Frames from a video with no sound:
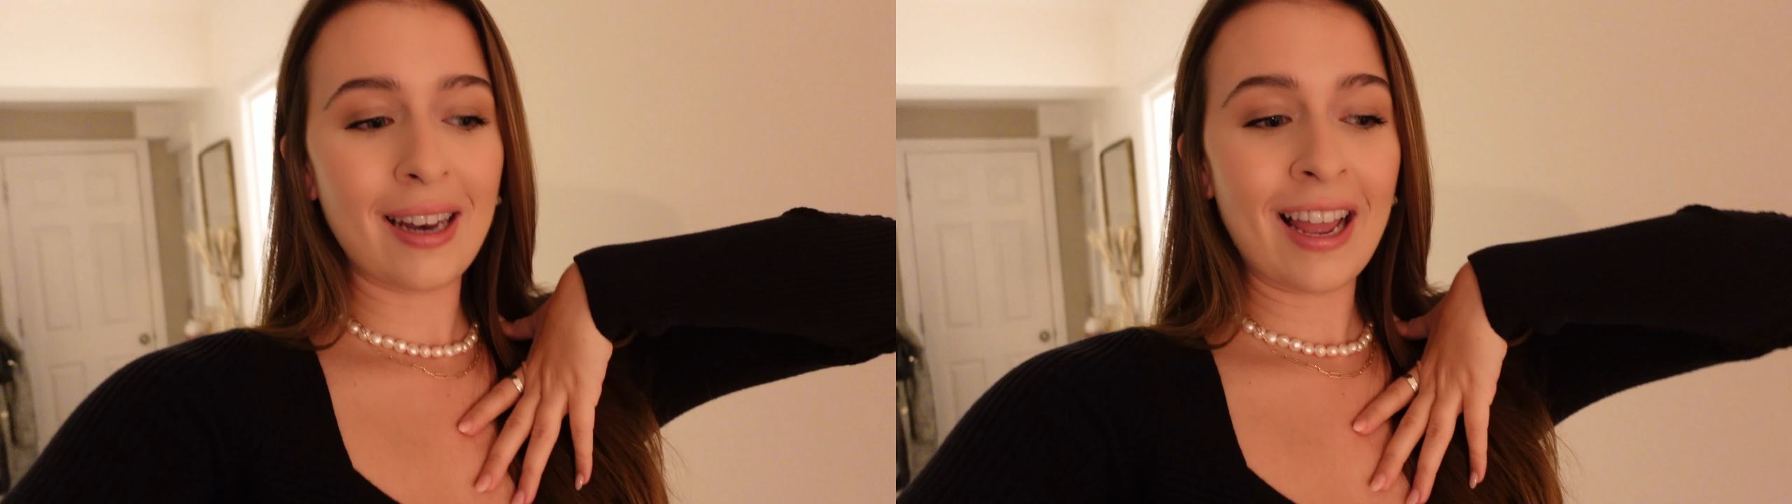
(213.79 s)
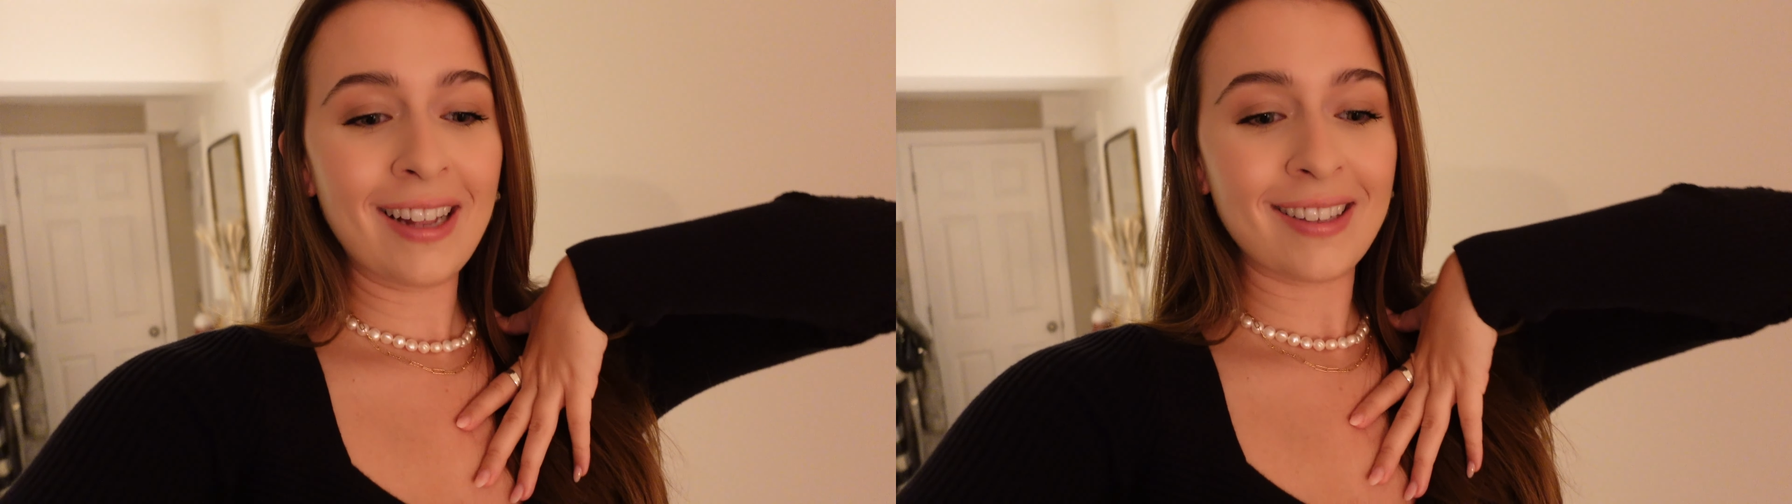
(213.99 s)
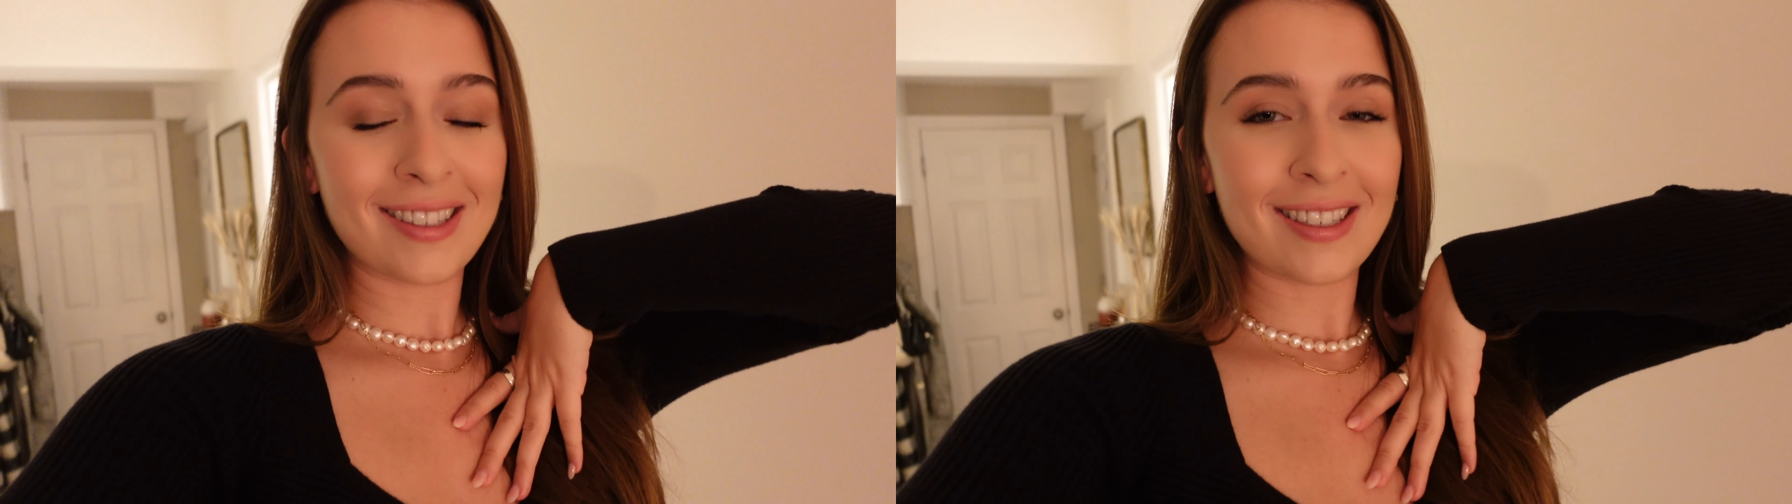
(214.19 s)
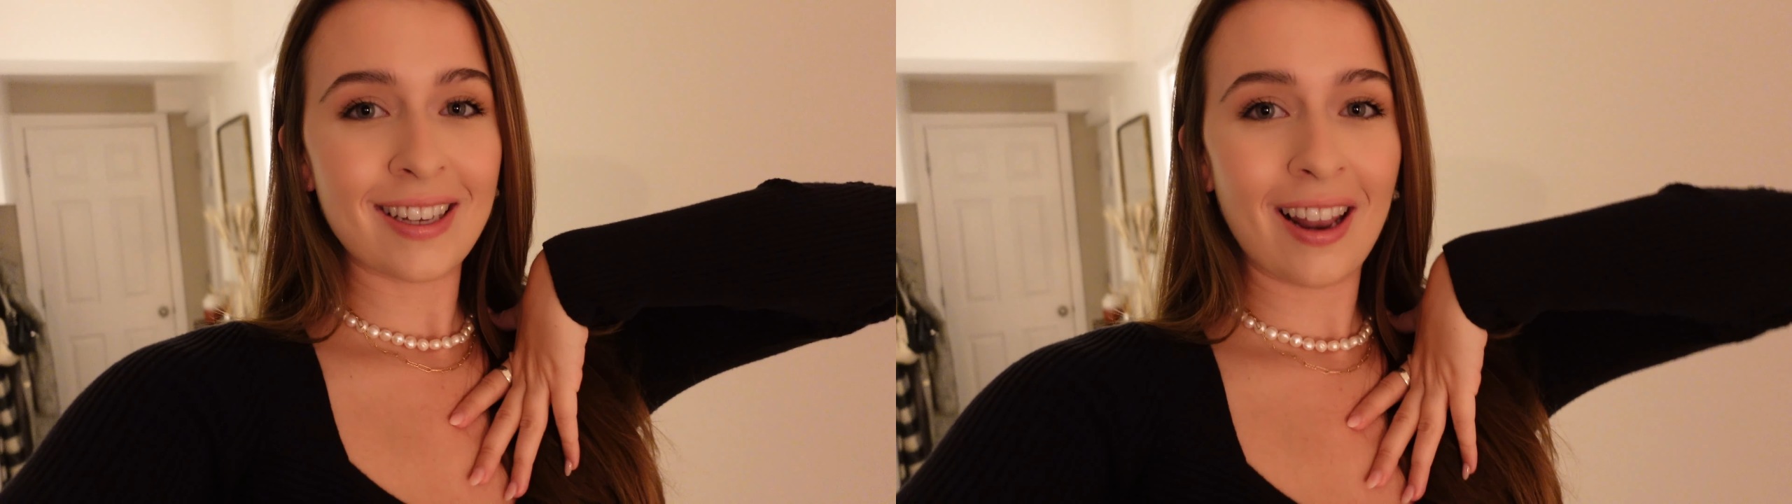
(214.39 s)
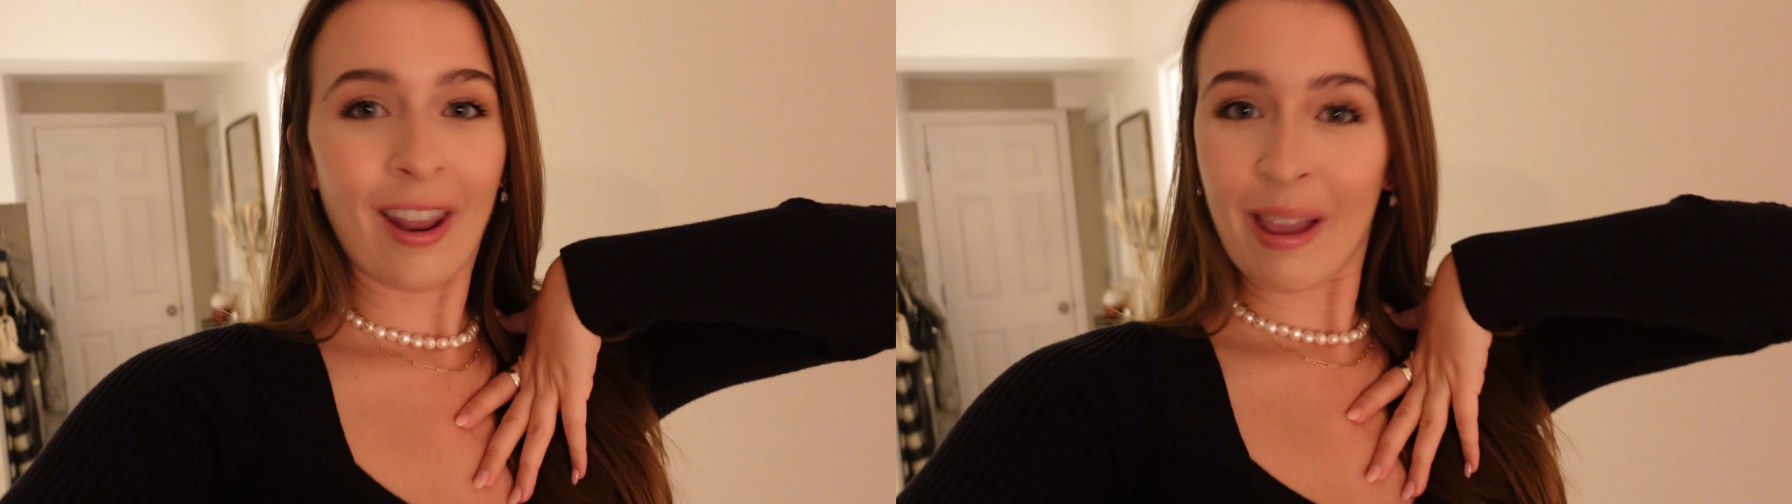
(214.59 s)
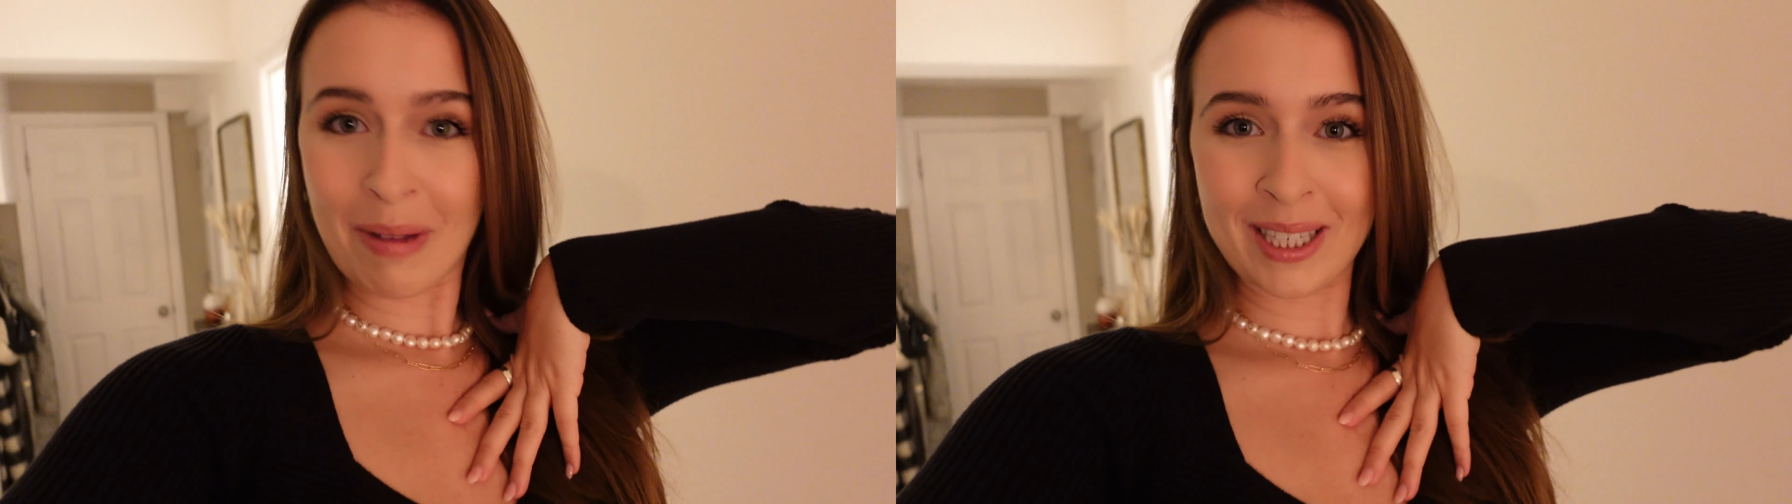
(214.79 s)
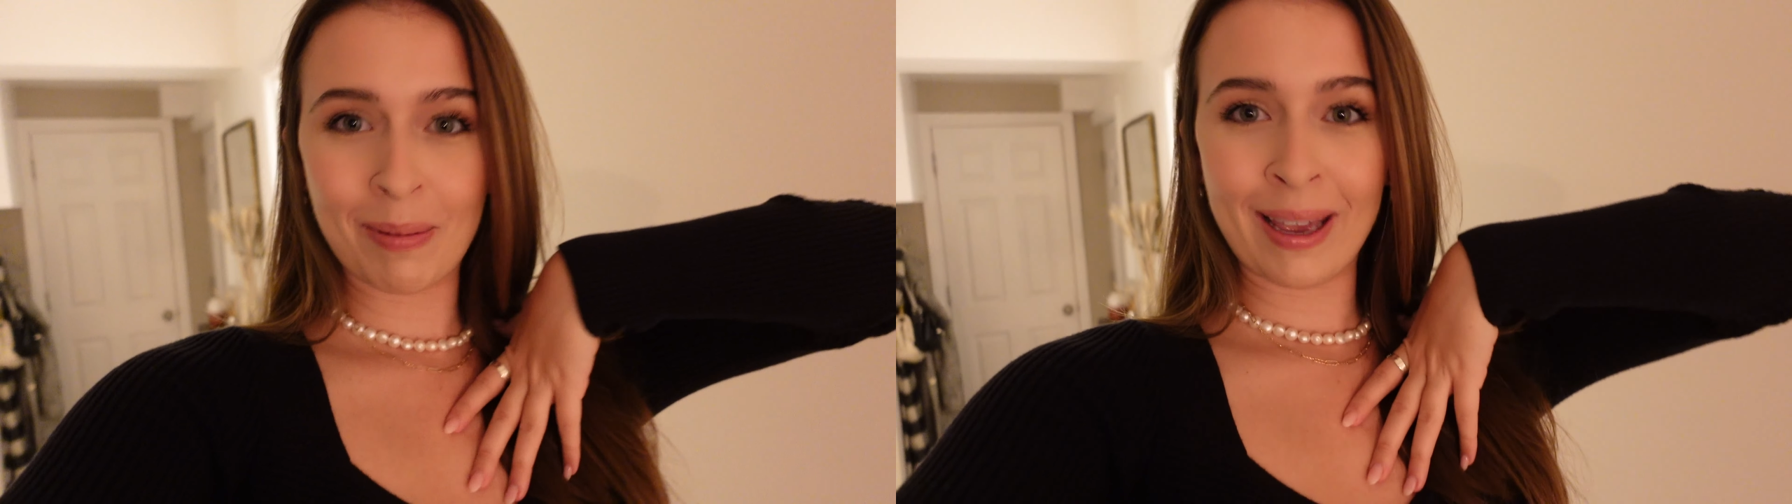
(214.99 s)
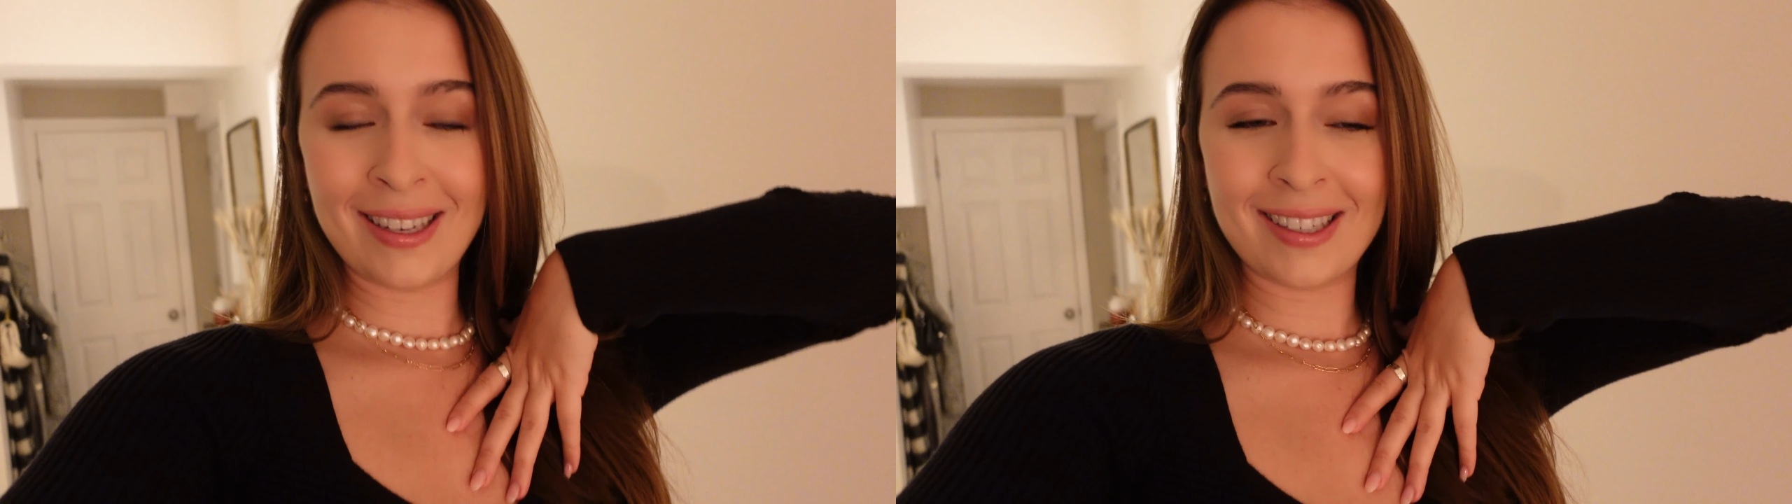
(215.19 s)
let's light my
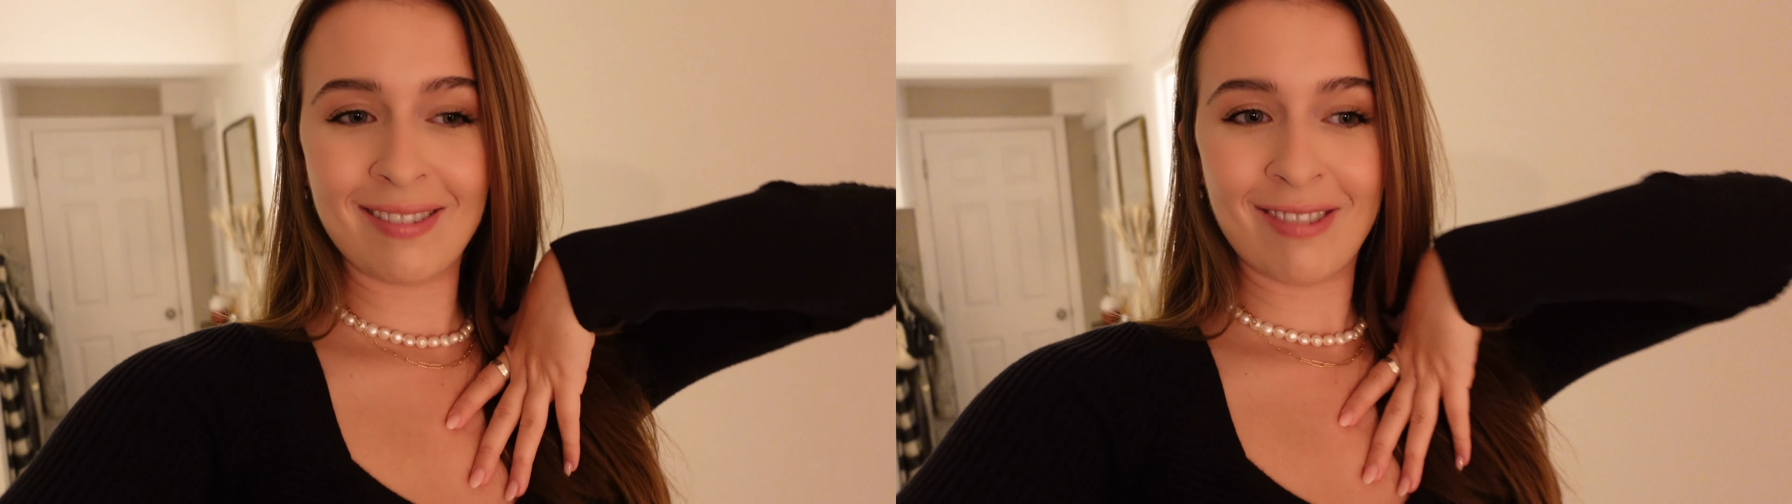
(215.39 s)
space